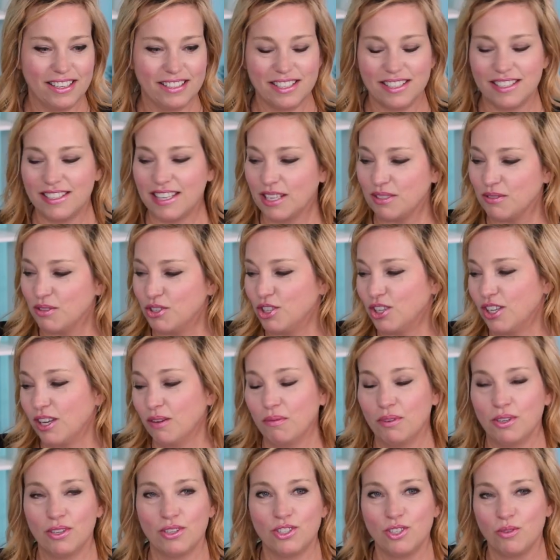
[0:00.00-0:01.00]
That's what you
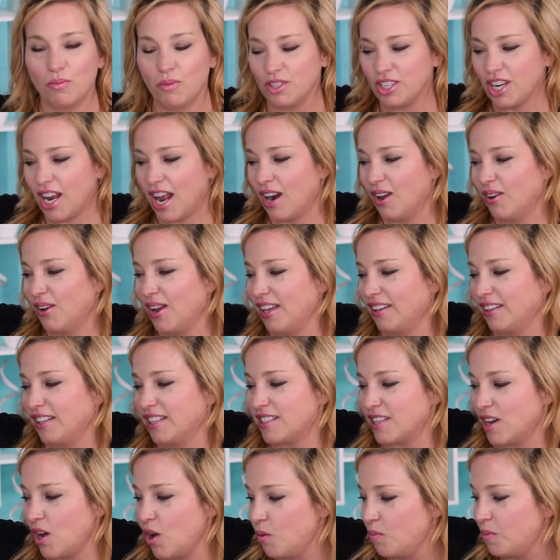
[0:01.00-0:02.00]
get when you super chat. Okay,
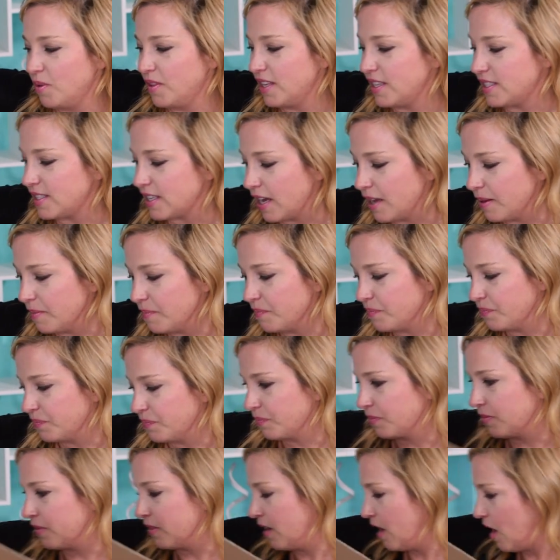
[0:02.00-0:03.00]
let's open this up.
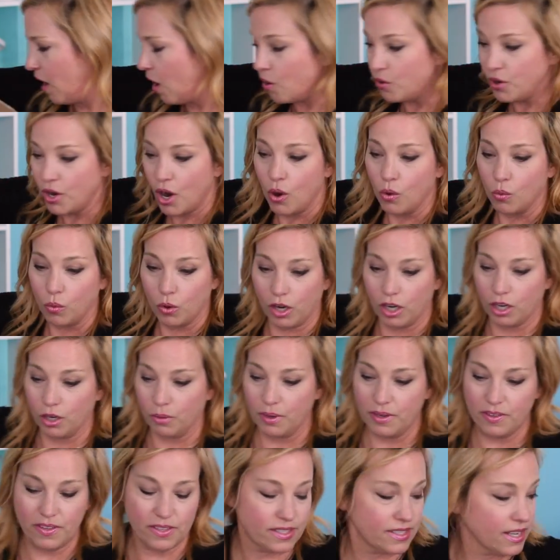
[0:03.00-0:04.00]
Oh no, we're gonna
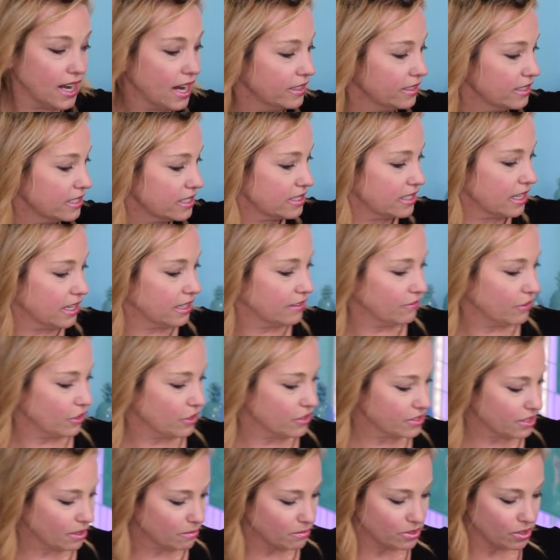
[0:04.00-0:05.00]
read the stylist thing
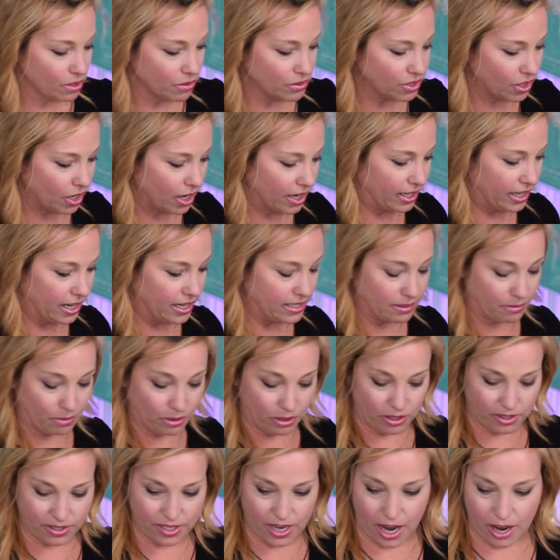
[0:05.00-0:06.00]
first. I'm so sorry, guys. I'm a
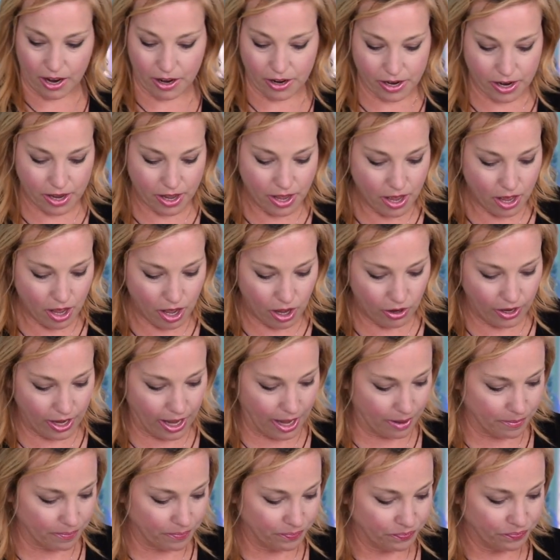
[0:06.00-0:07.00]
little tired.
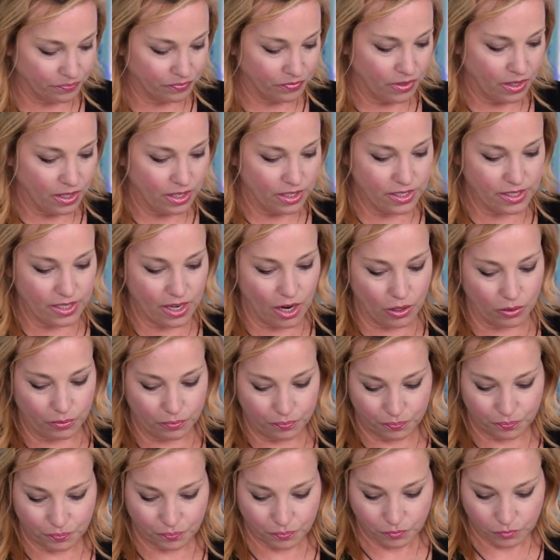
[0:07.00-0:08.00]
Okay, so
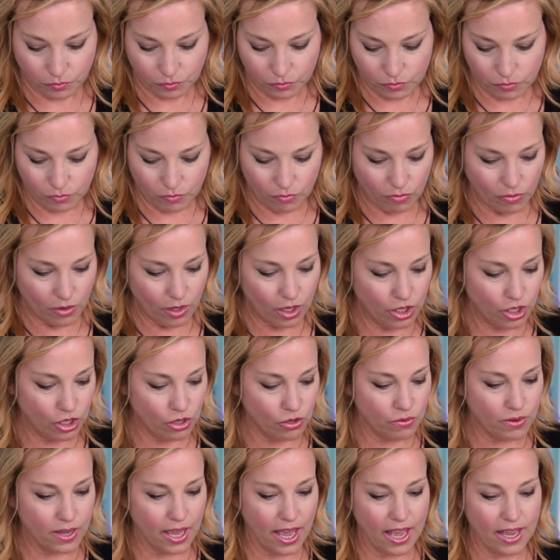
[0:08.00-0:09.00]

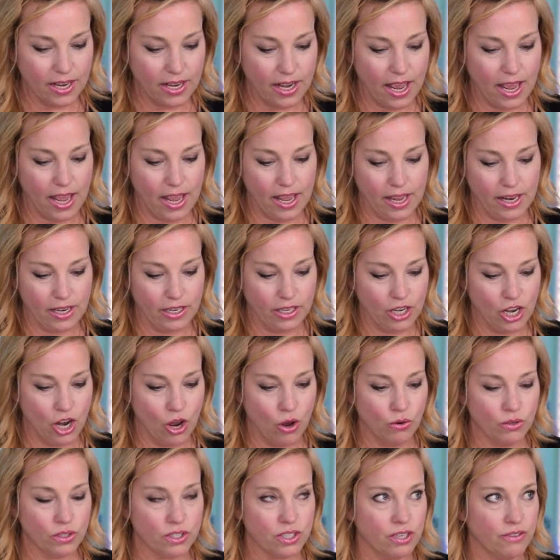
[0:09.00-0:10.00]
you get a
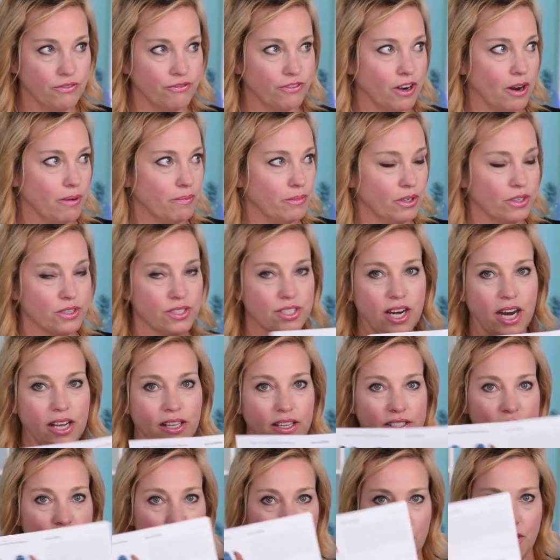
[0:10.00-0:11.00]
note from your
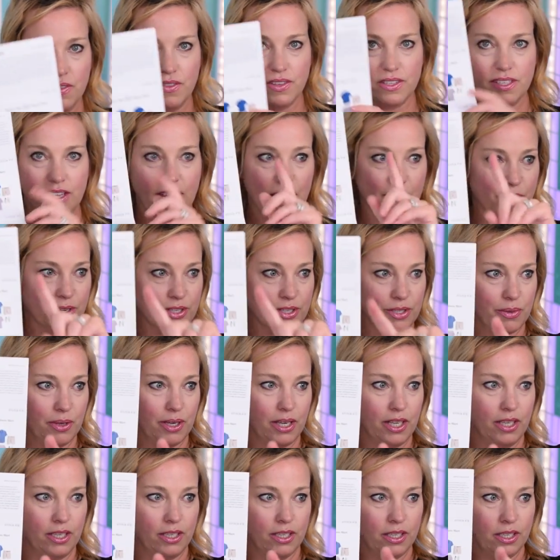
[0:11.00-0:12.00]
stylist. Are we in this camera, sweetie?